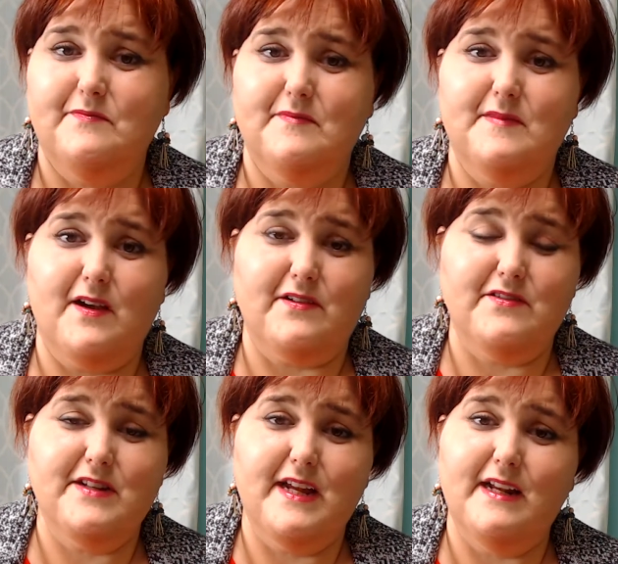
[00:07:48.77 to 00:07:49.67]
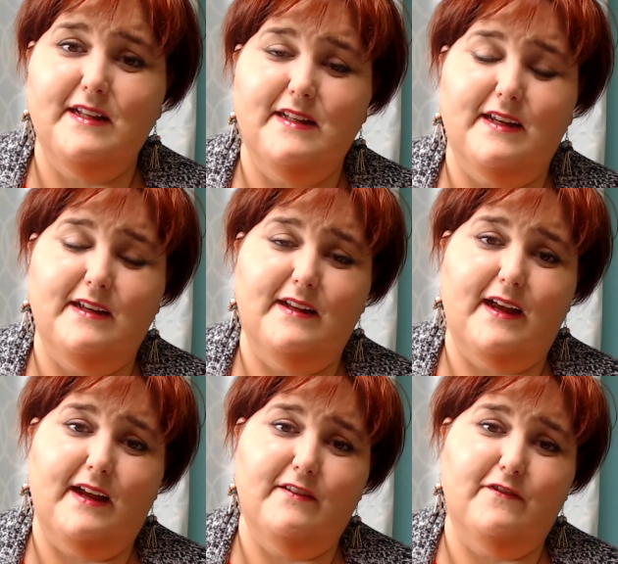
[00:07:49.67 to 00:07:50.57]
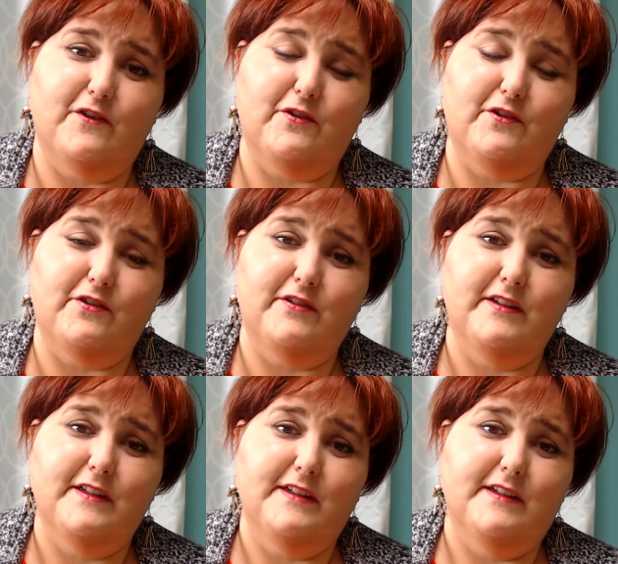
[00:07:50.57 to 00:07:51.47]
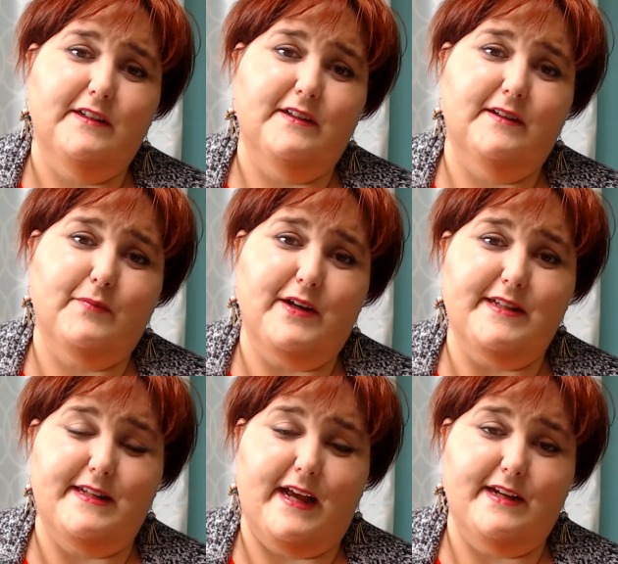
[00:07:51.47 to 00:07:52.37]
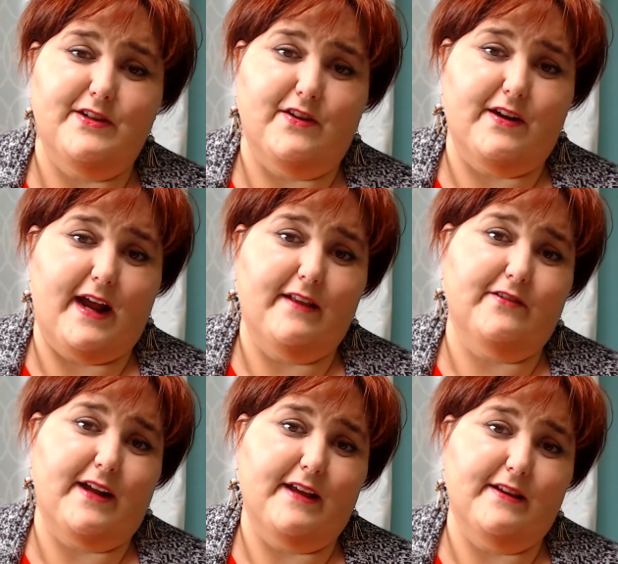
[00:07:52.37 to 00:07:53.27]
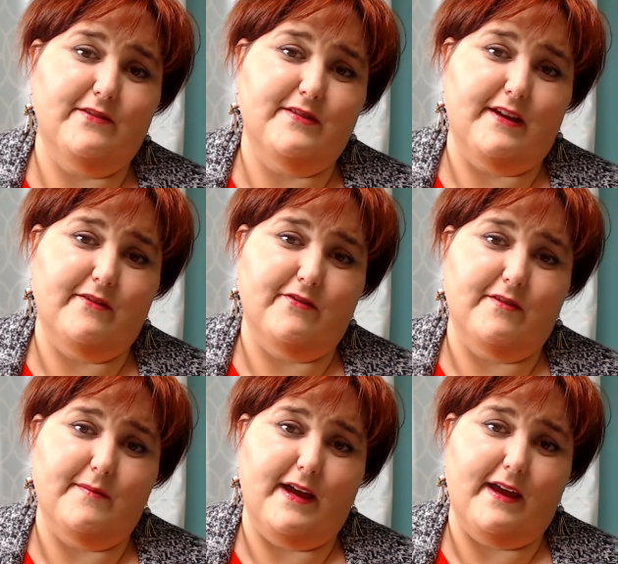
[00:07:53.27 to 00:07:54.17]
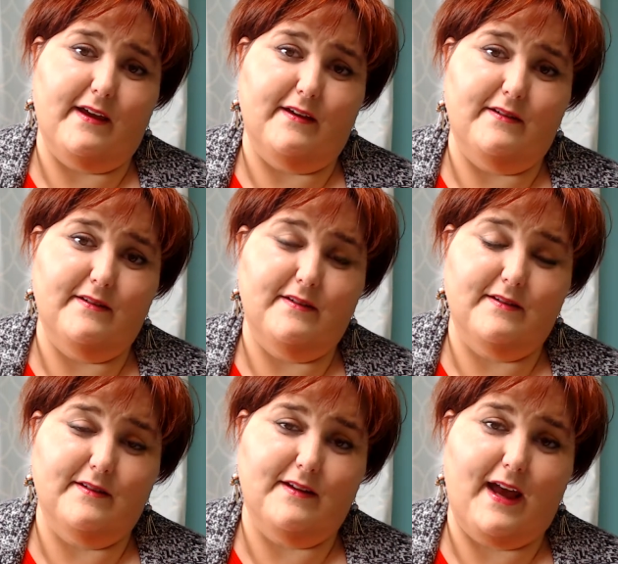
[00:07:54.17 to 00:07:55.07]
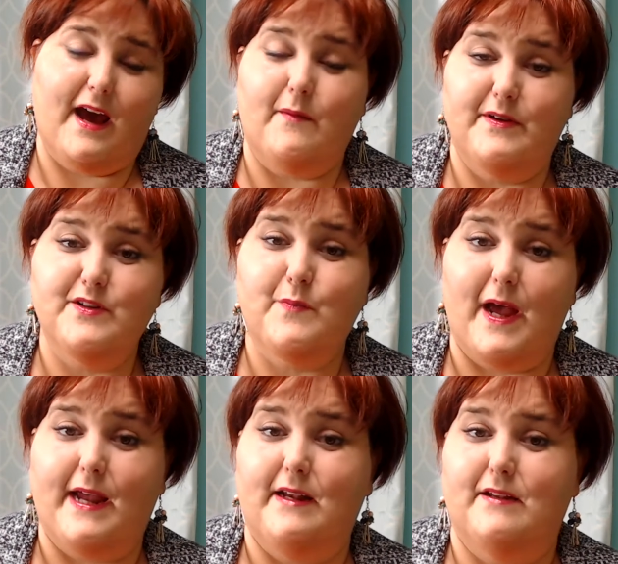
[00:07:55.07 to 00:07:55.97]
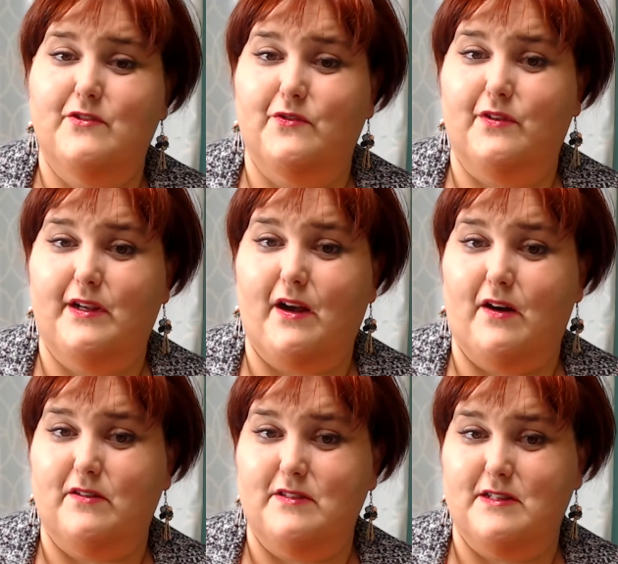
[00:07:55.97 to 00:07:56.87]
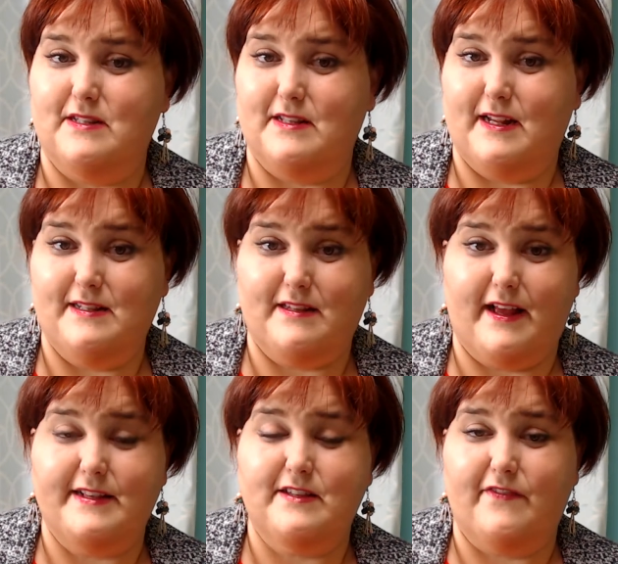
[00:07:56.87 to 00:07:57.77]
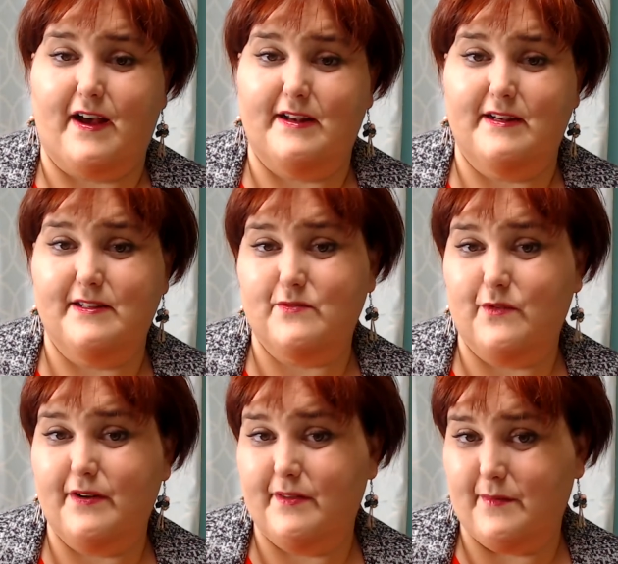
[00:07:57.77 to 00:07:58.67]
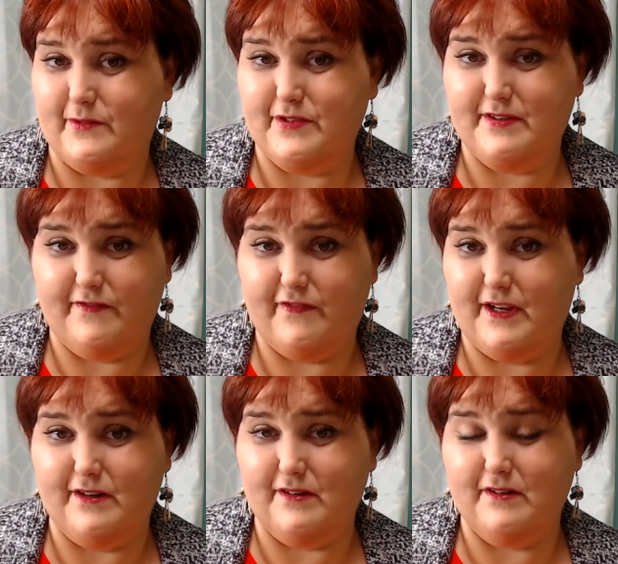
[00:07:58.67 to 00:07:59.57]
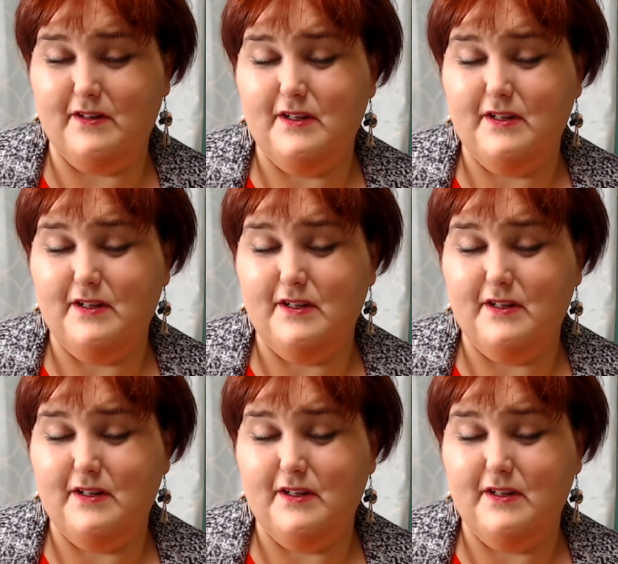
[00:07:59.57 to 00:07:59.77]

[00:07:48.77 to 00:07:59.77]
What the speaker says: Dr. Tennant did a full presentation on Ehlers Danlos syndrome and how much pain it truly causes, and he's classified it as one of the most severe